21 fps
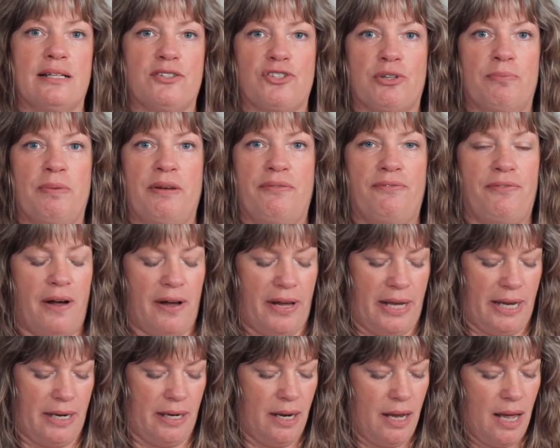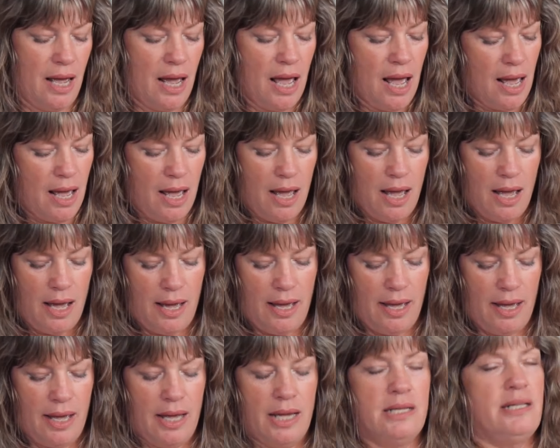it should be fine.
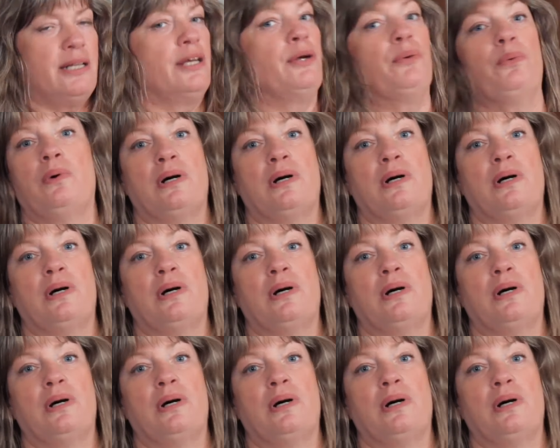And it